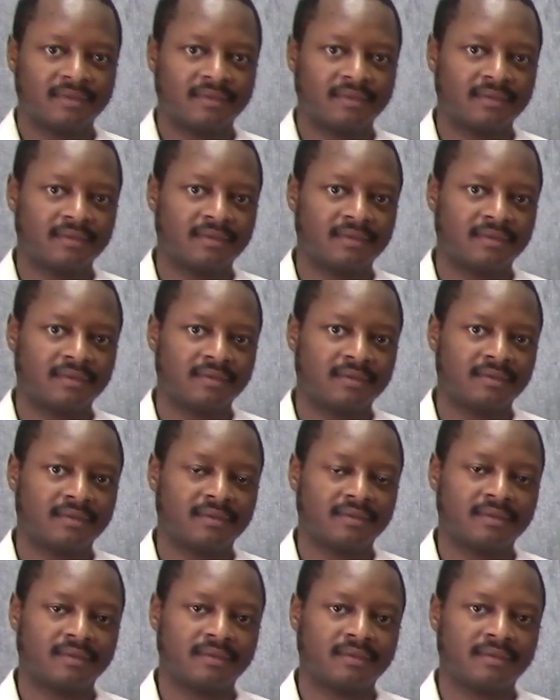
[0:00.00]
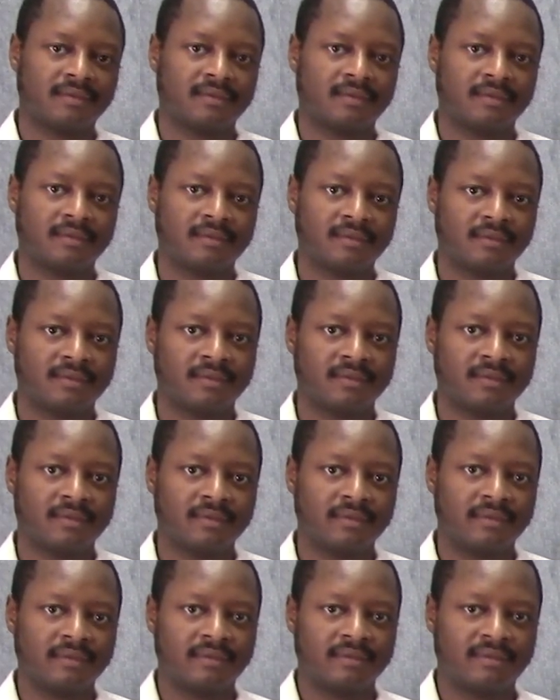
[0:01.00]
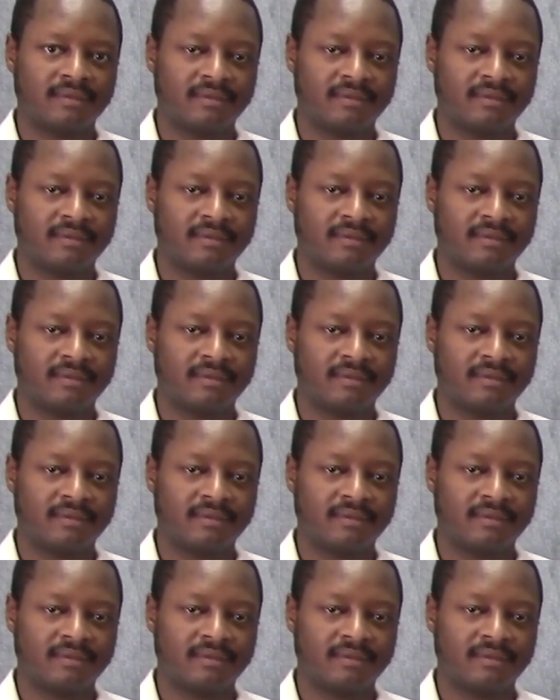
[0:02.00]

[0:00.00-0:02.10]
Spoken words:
(not speaking)